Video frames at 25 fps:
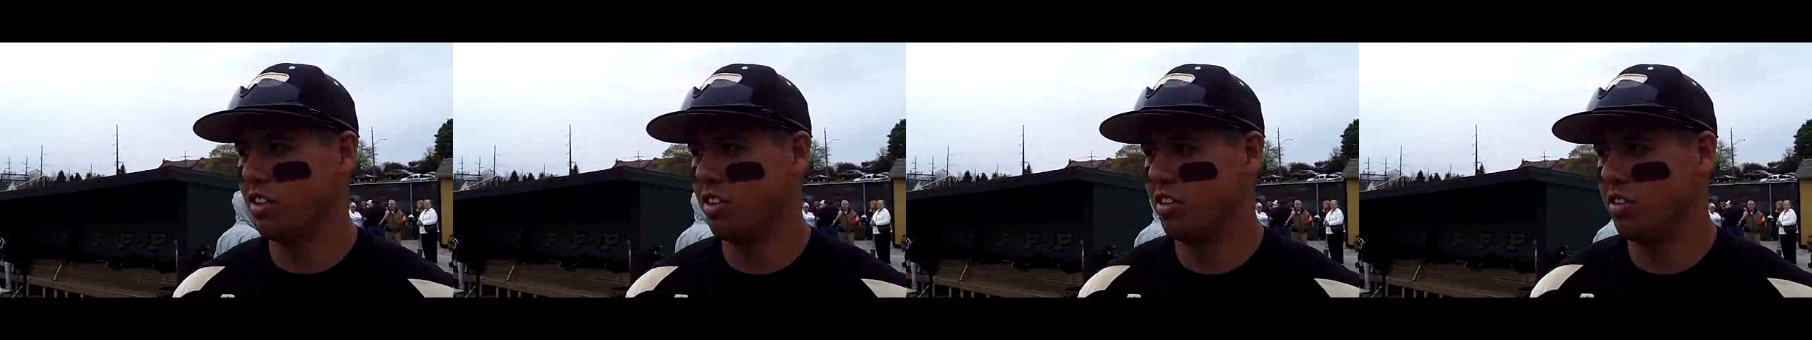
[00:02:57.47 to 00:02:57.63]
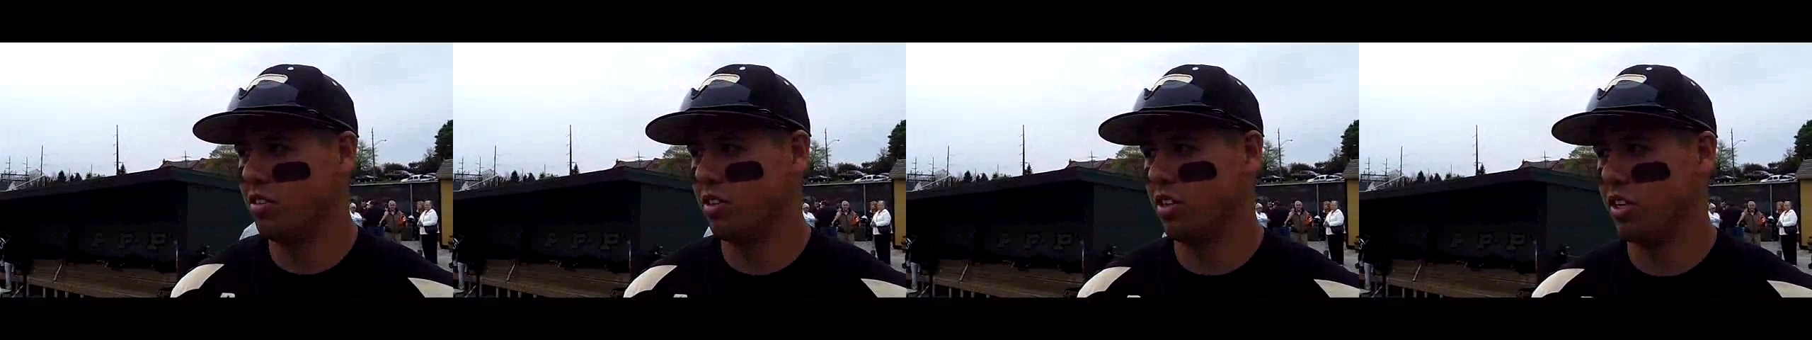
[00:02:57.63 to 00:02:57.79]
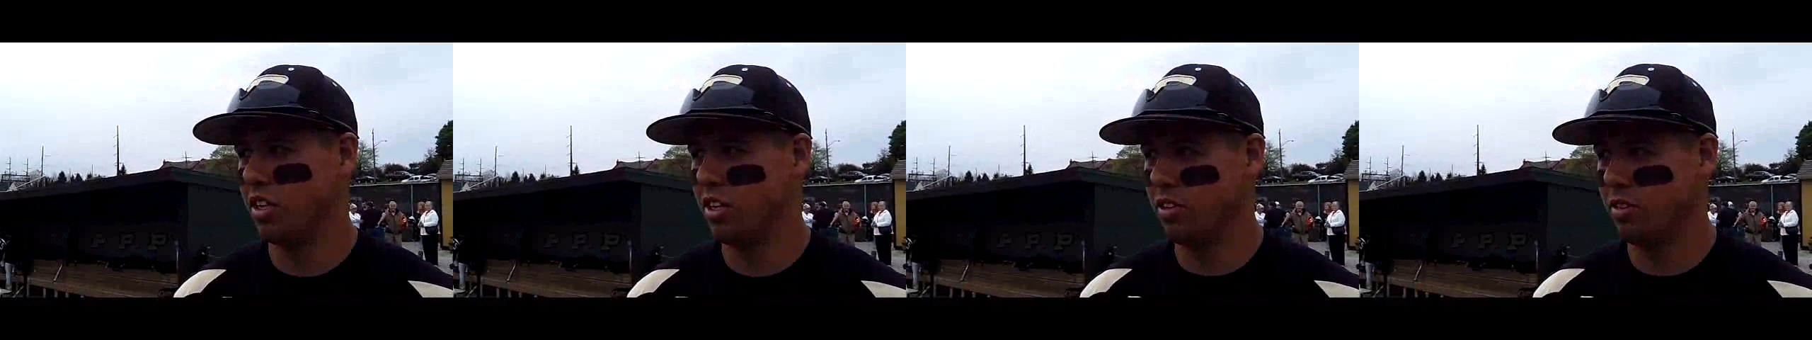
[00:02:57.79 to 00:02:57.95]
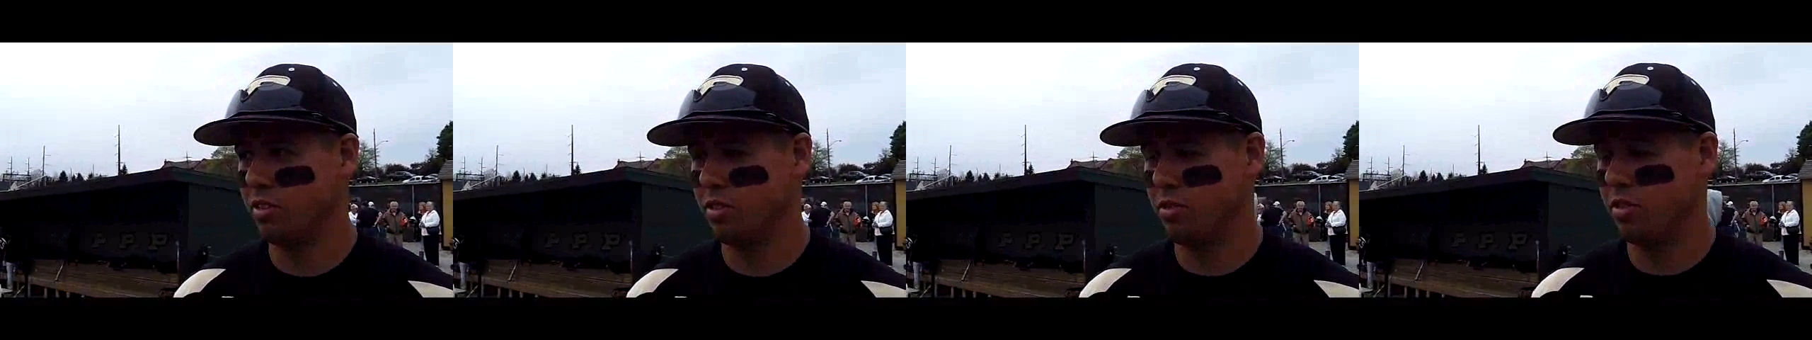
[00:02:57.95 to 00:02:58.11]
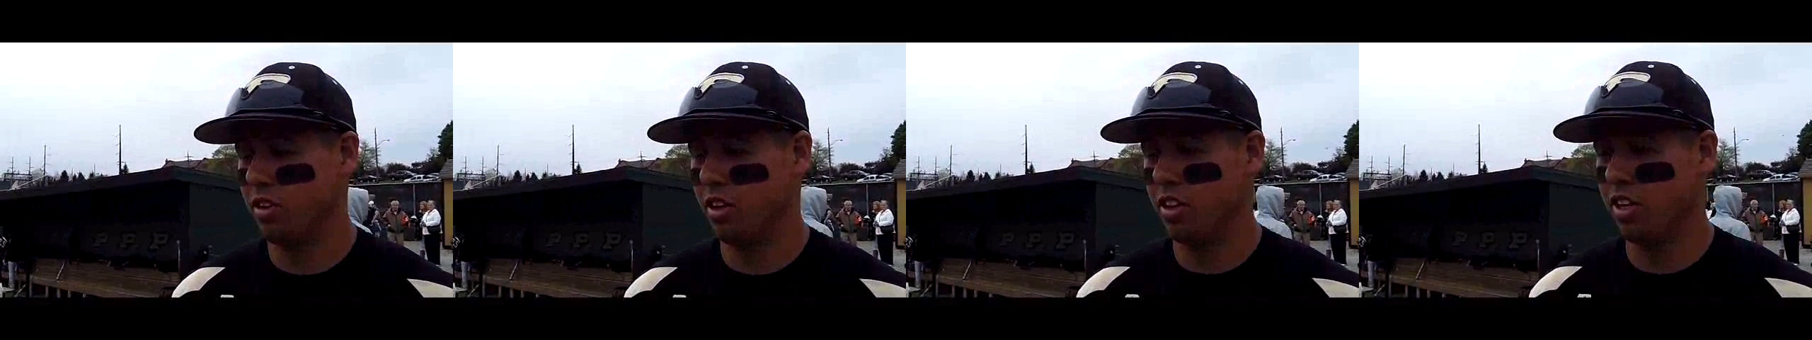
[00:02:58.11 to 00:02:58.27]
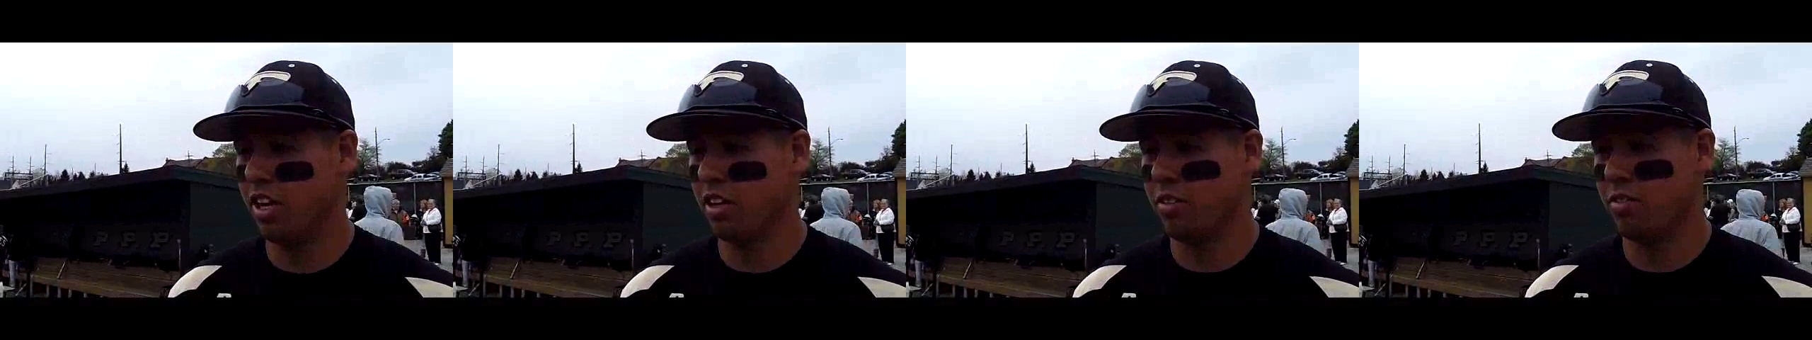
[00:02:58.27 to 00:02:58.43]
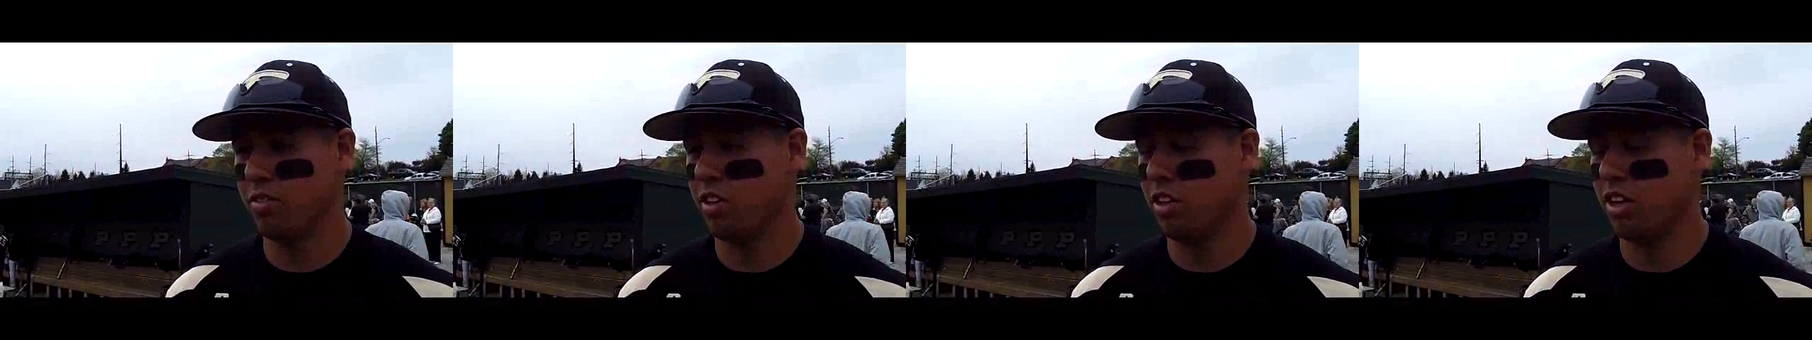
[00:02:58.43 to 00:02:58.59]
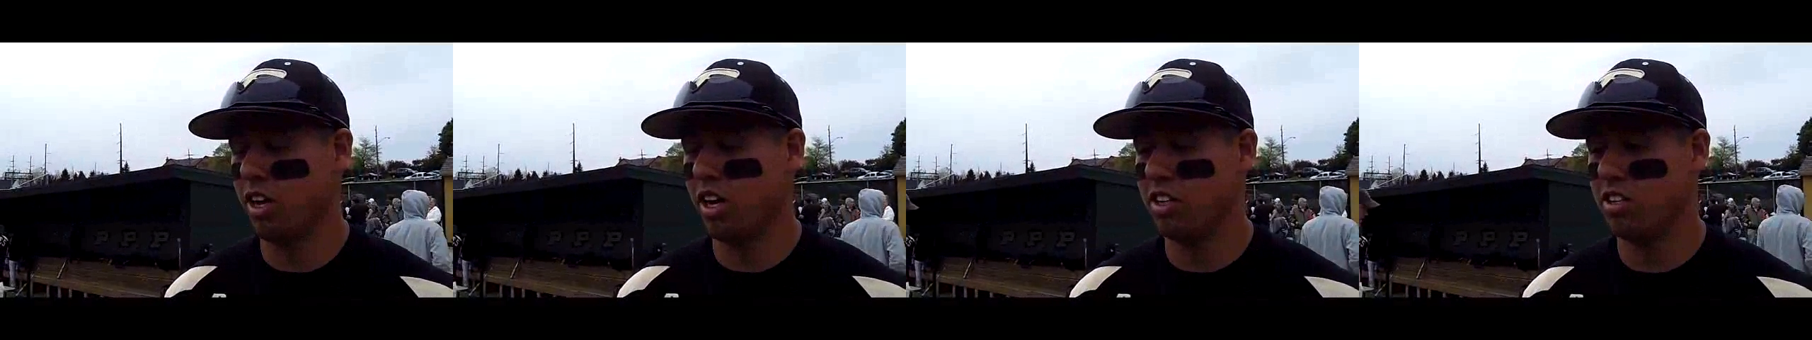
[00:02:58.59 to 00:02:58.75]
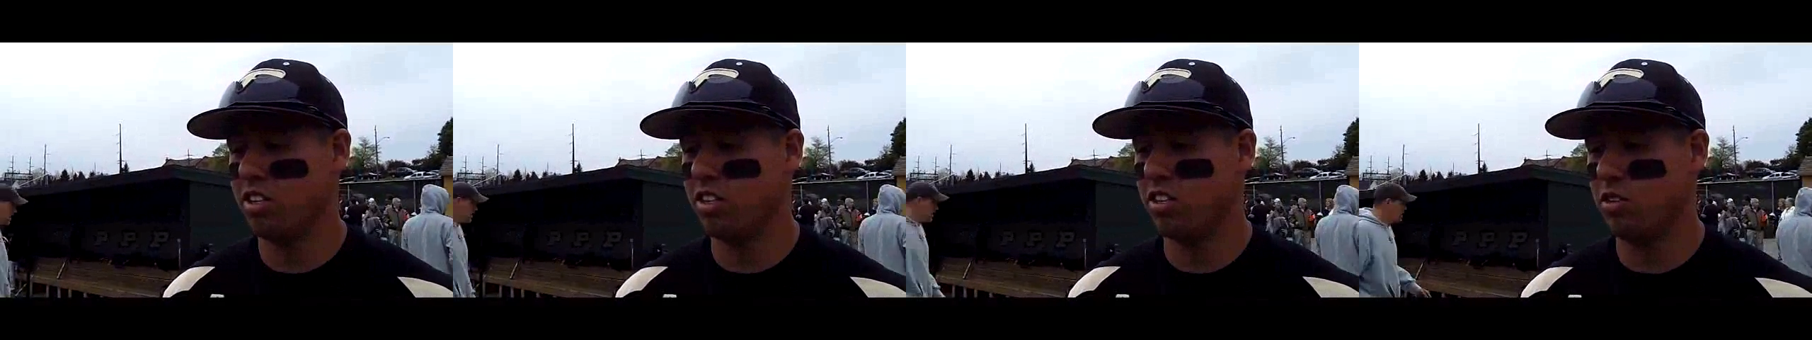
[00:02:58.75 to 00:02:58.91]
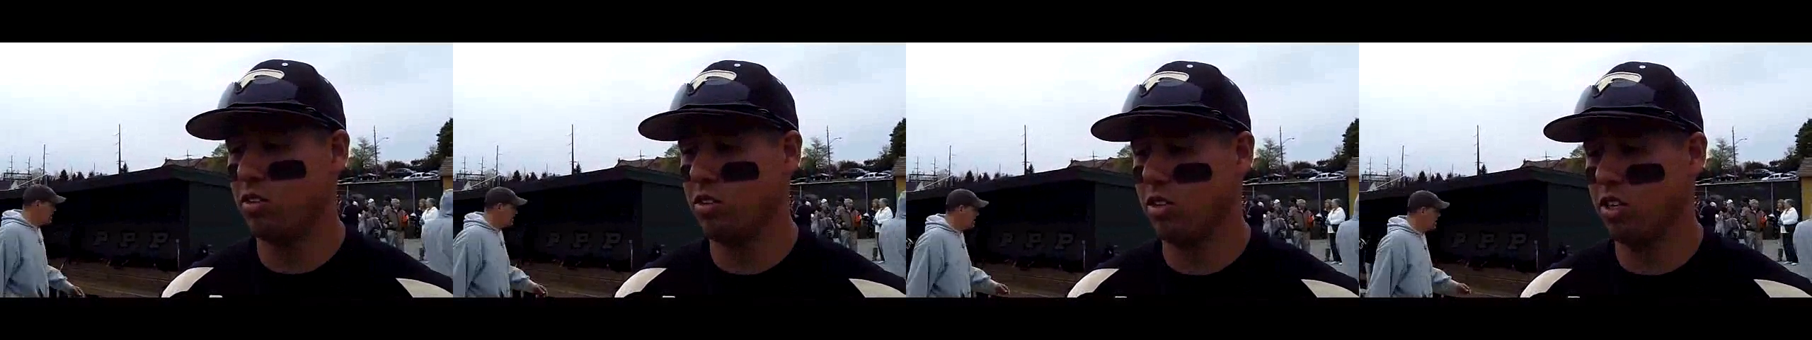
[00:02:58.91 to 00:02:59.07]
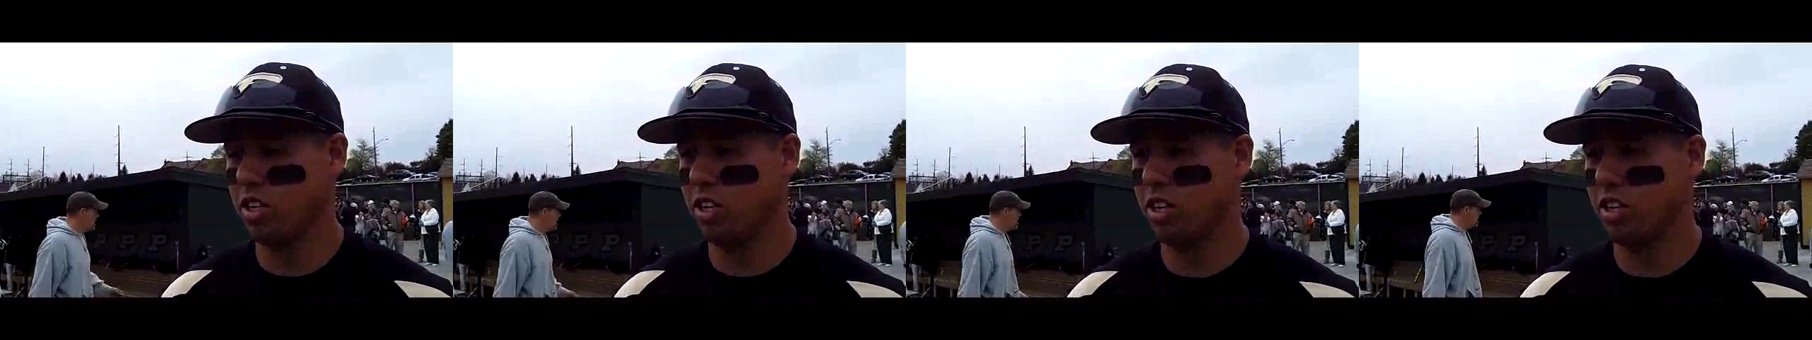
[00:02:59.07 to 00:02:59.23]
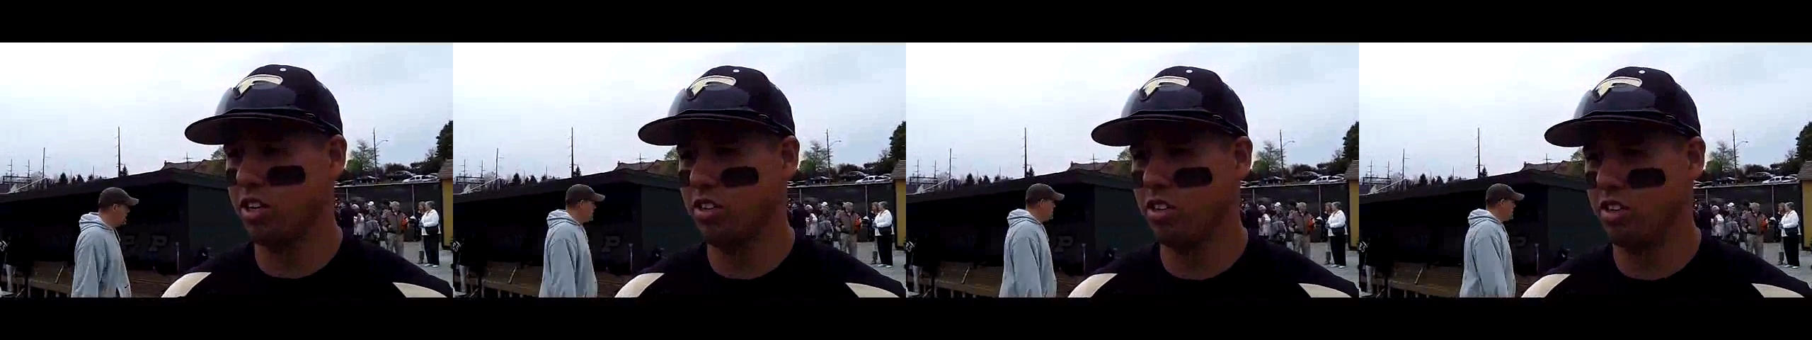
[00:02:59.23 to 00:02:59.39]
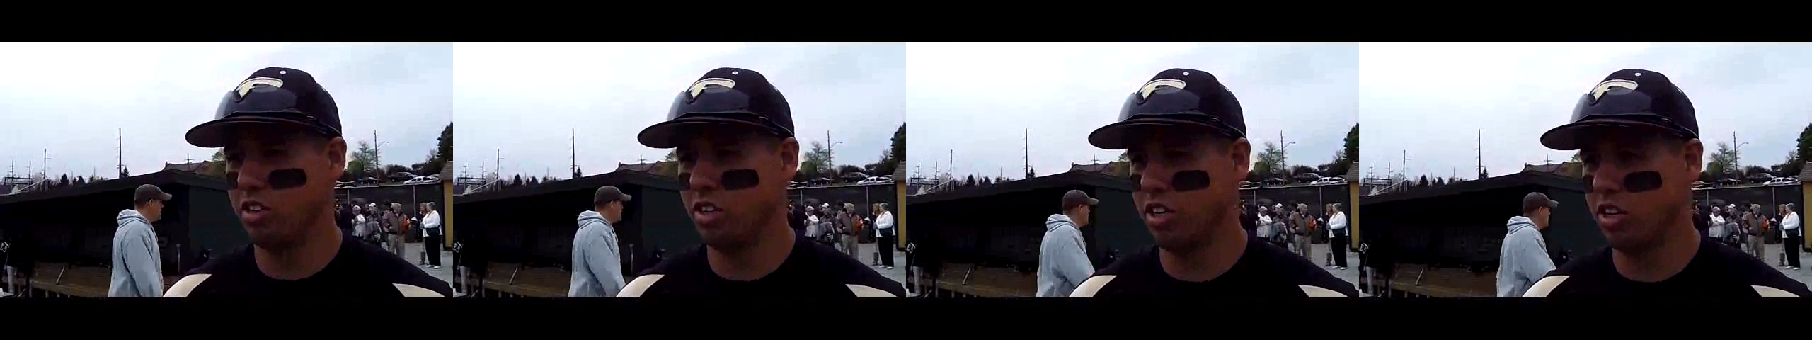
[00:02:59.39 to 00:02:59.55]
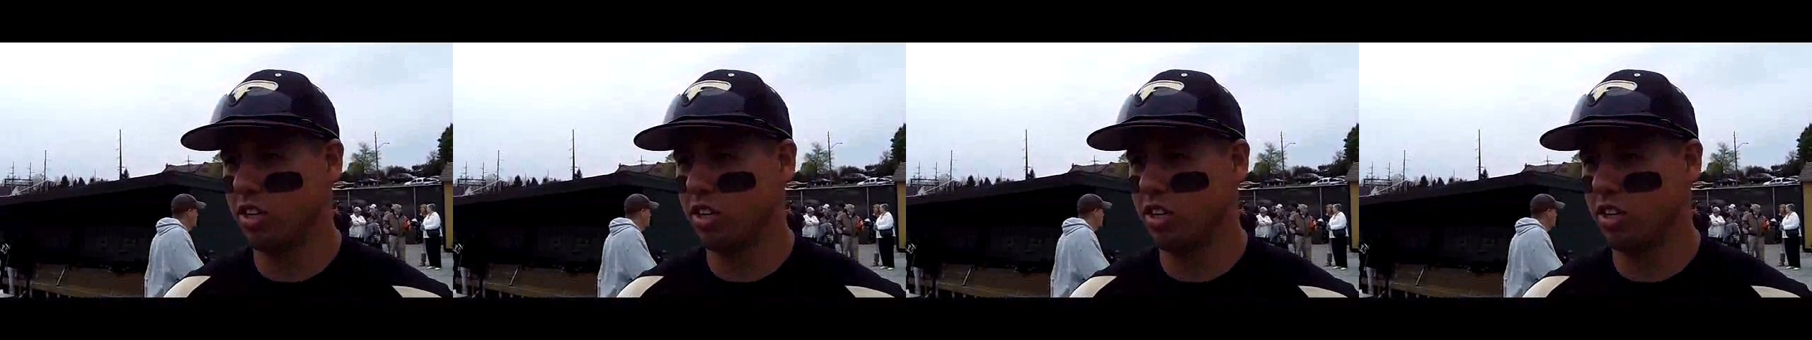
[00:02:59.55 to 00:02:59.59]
He's done that for the last 2 years, you